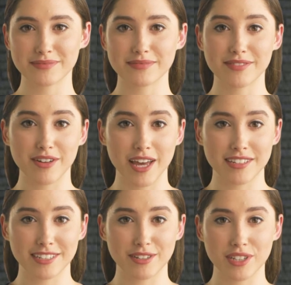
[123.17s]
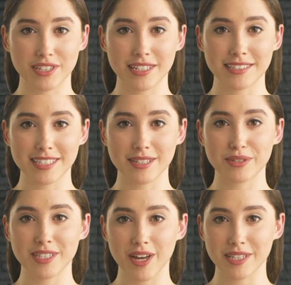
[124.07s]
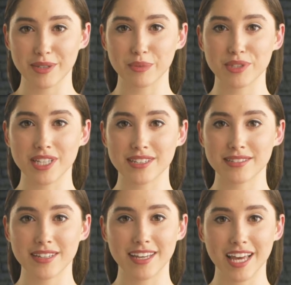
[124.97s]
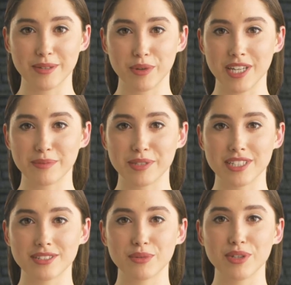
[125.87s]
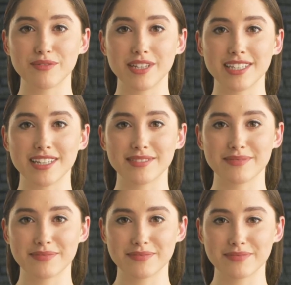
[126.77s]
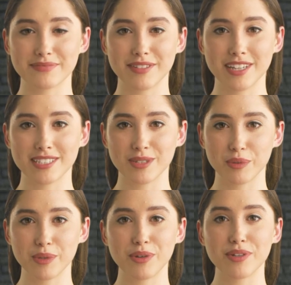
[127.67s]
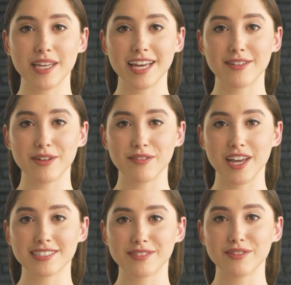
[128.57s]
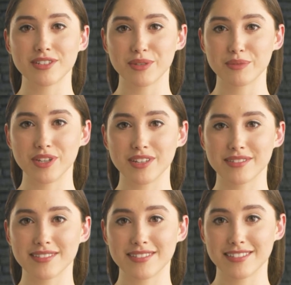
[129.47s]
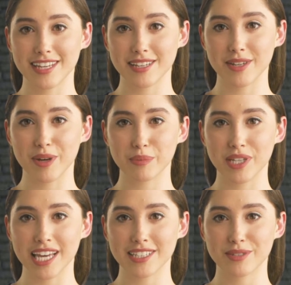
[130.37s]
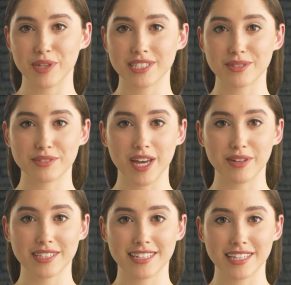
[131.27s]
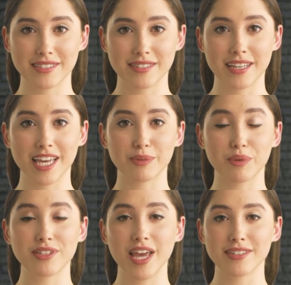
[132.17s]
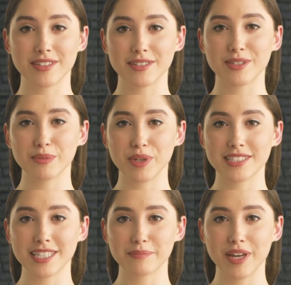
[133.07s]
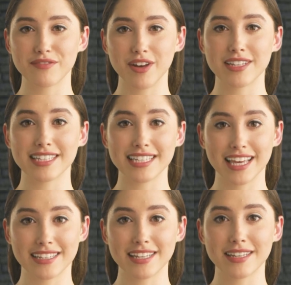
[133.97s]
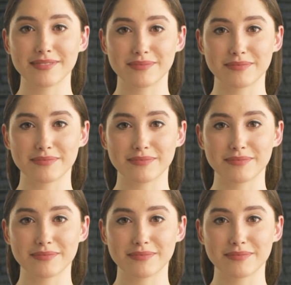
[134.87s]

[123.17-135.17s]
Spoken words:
First, you should consider your target audience and what they would enjoy reading. For example, if you're writing for children, think about what age range you're targeting and what types of stories they might find engaging.